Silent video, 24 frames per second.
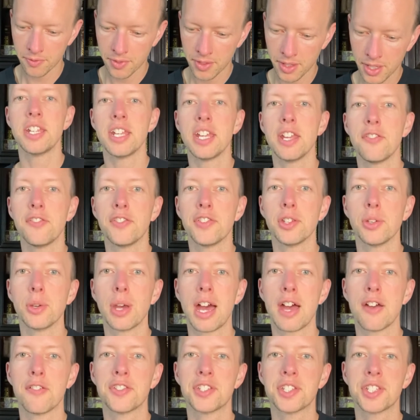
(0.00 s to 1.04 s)
If you
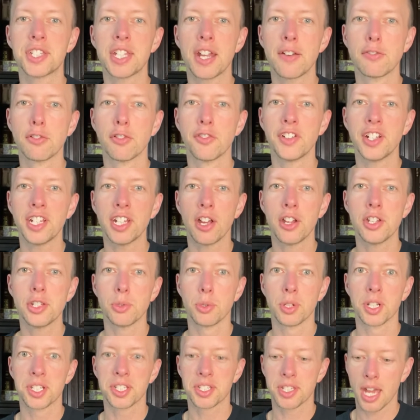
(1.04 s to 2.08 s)
have several videos you want
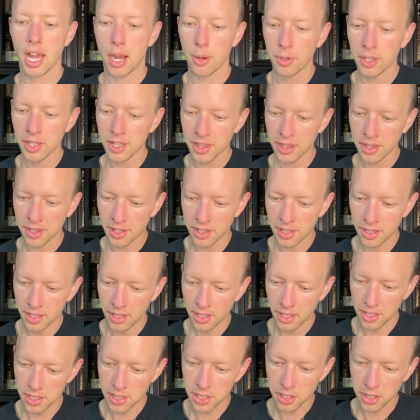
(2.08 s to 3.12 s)
to start with,
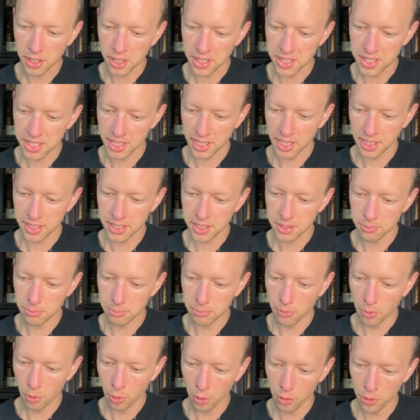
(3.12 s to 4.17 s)
you can select
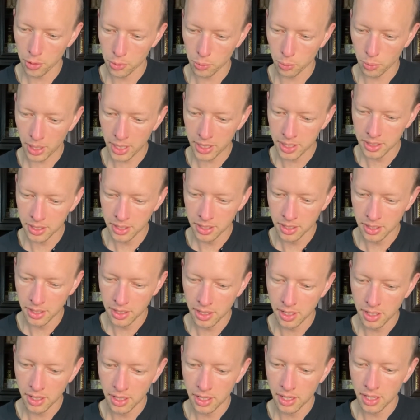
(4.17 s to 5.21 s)
more than one,
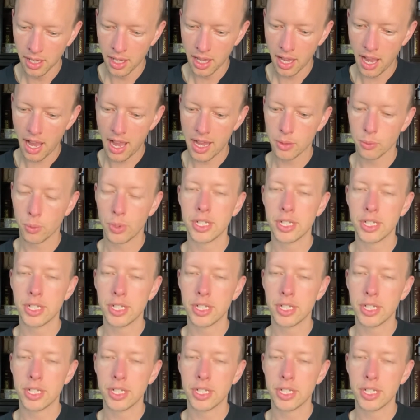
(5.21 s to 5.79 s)
and when